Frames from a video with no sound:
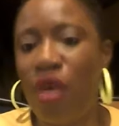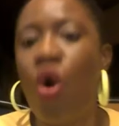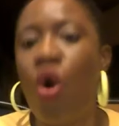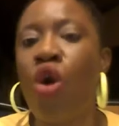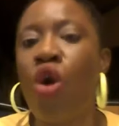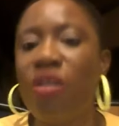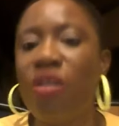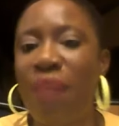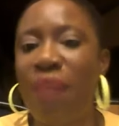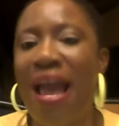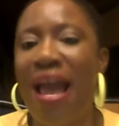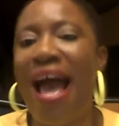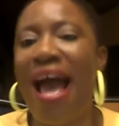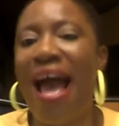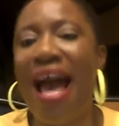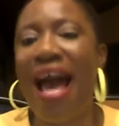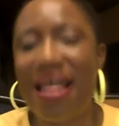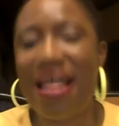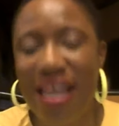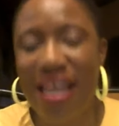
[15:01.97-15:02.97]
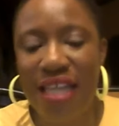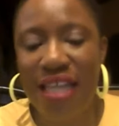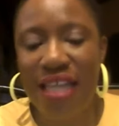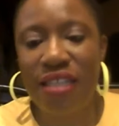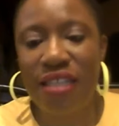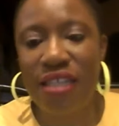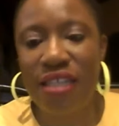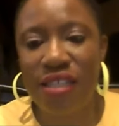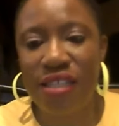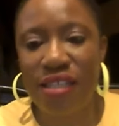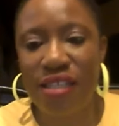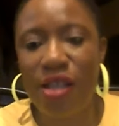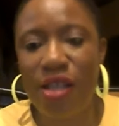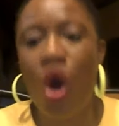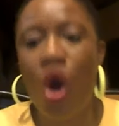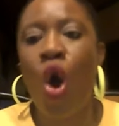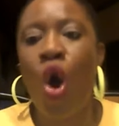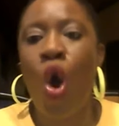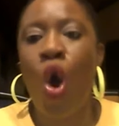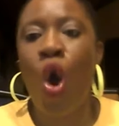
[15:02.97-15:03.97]
caused by other illnesses
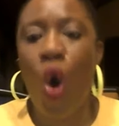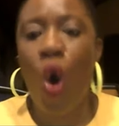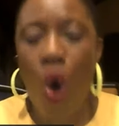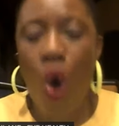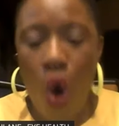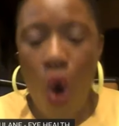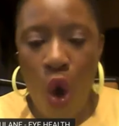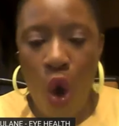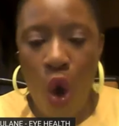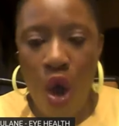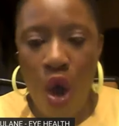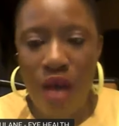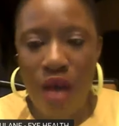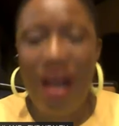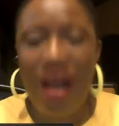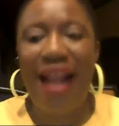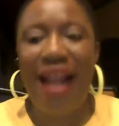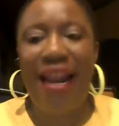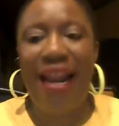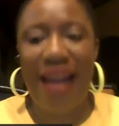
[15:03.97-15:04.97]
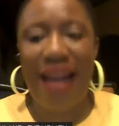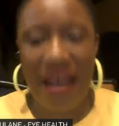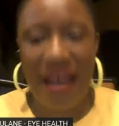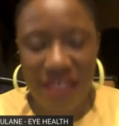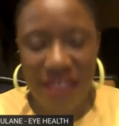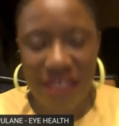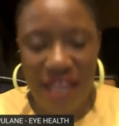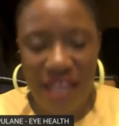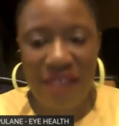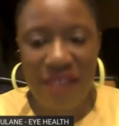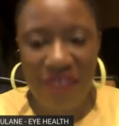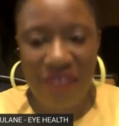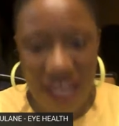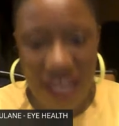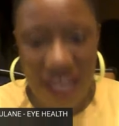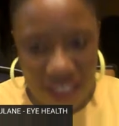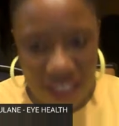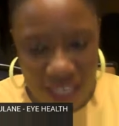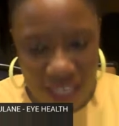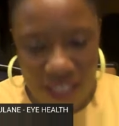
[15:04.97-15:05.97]
or Lifestyle
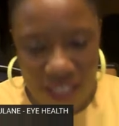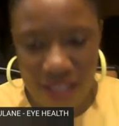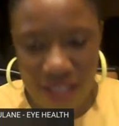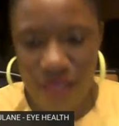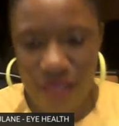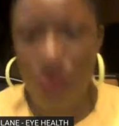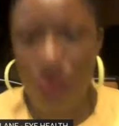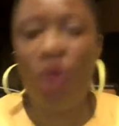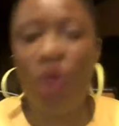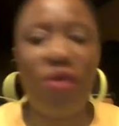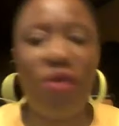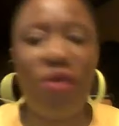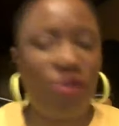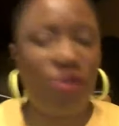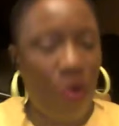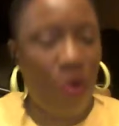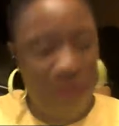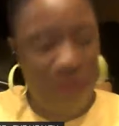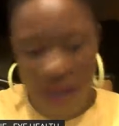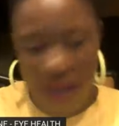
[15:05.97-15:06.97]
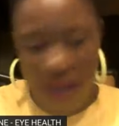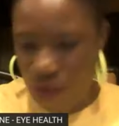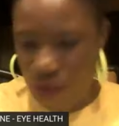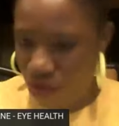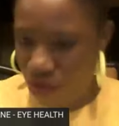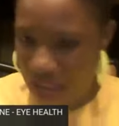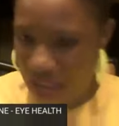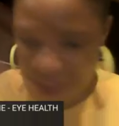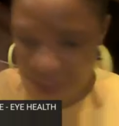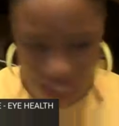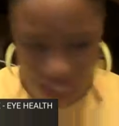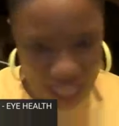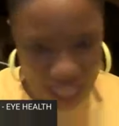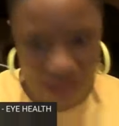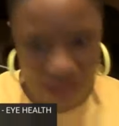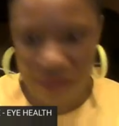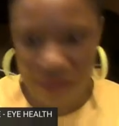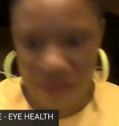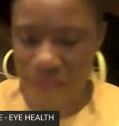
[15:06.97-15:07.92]
factors. We always go back to lifestyle.